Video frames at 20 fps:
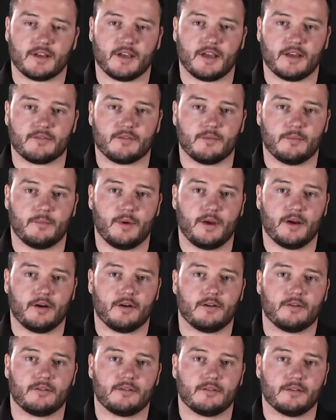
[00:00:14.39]
I have the
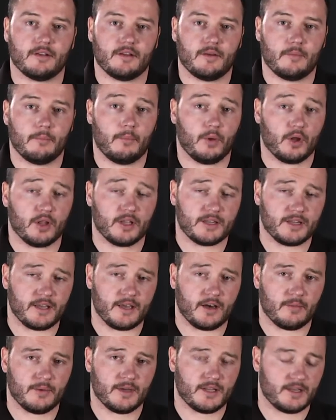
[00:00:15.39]
Bell Bullitt
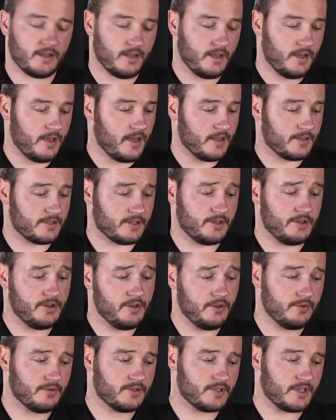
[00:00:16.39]
helmet. It's a
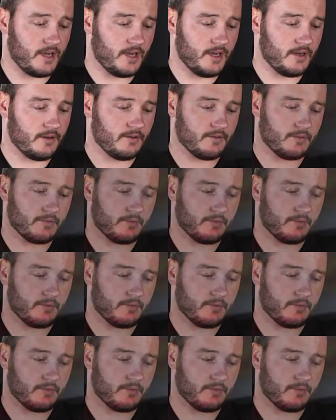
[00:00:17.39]
new style,